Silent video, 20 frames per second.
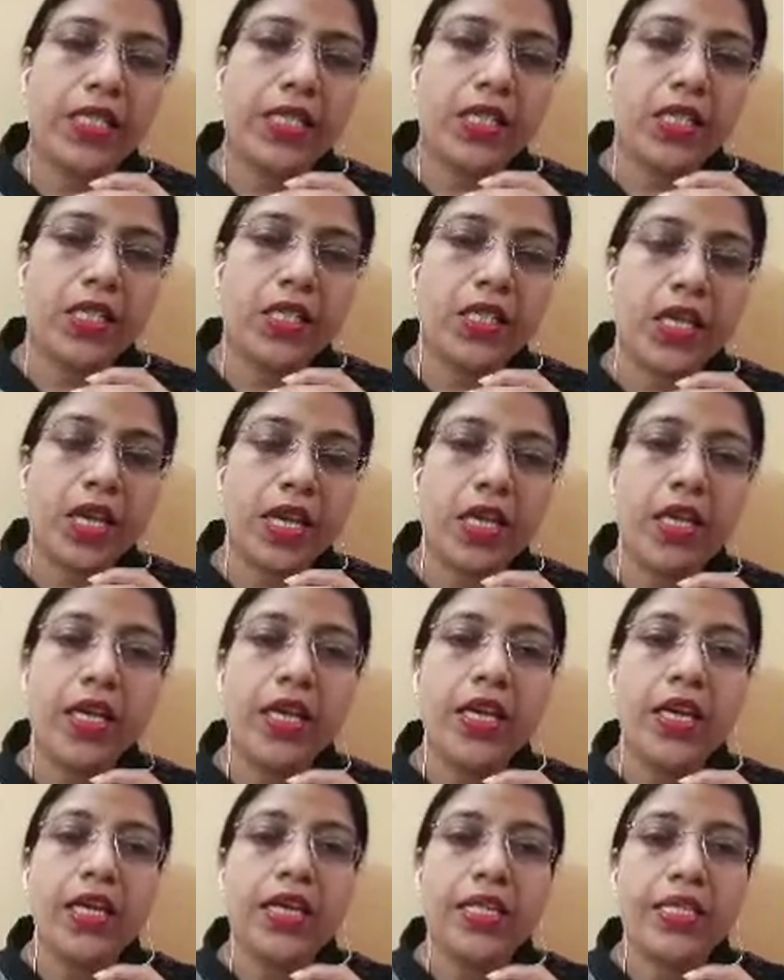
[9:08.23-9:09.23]
in
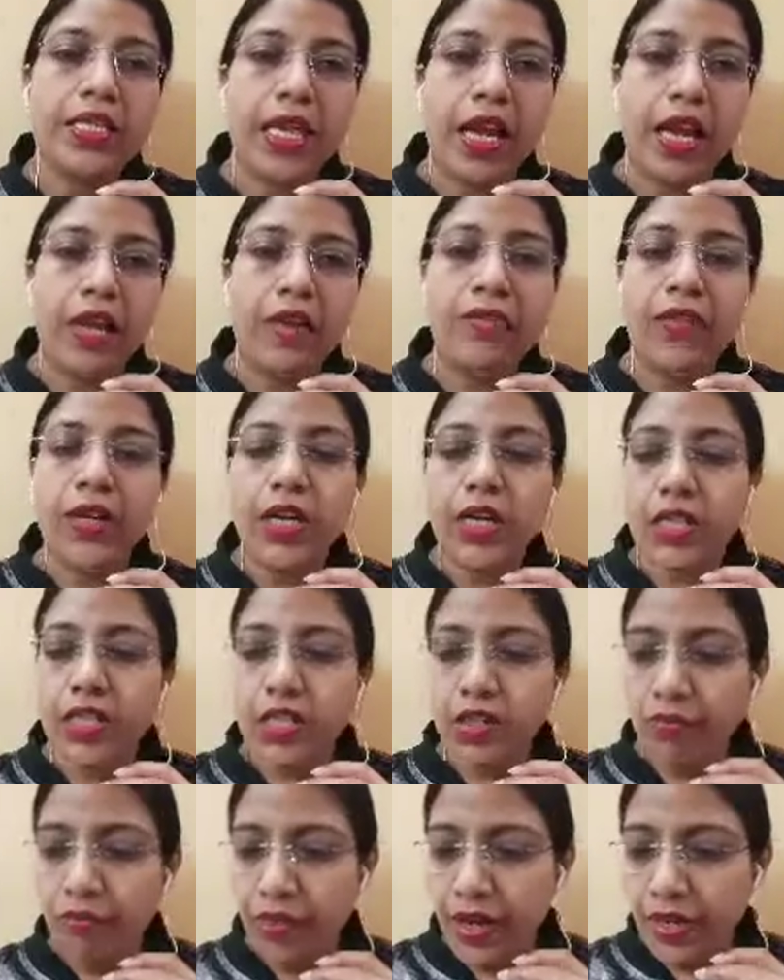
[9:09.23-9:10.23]
self defense.